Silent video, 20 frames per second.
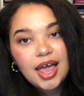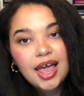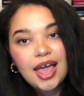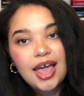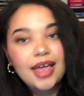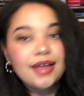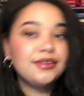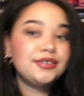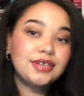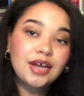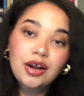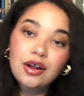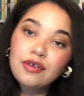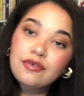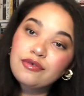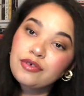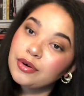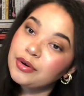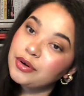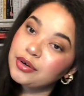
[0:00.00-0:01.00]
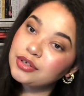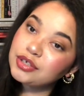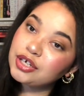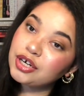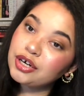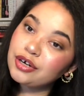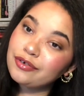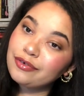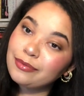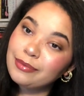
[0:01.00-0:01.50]
And shout out to
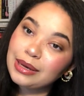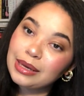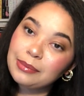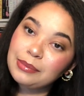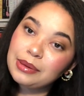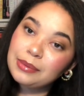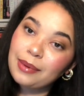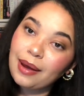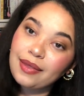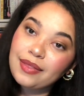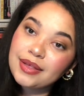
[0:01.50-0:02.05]
her for making me buy